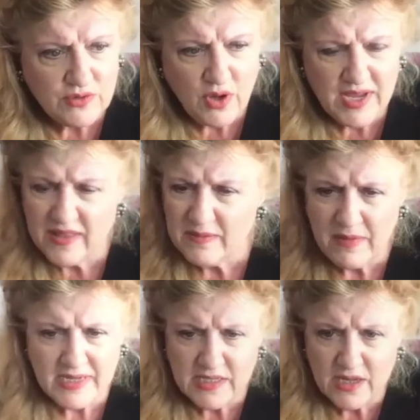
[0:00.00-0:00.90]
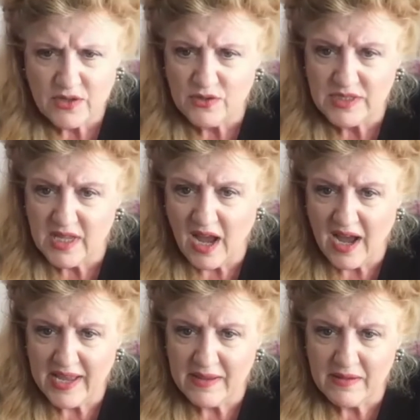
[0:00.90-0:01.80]
Not in my circles that
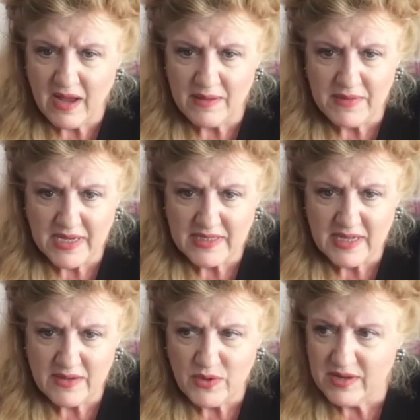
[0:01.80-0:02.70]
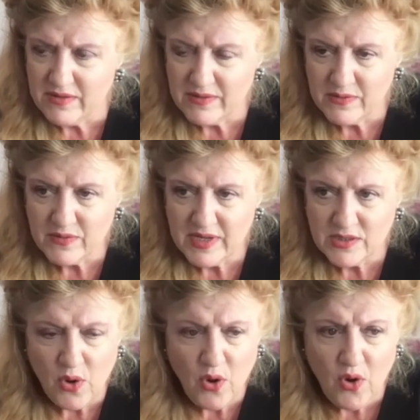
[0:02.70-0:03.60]
I mix in. It's
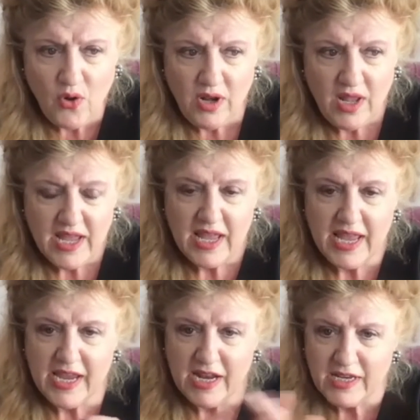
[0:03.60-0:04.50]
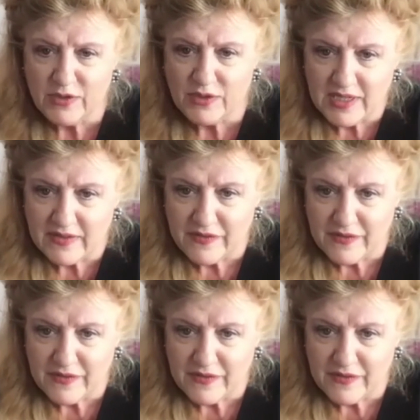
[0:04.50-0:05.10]
all inclusive.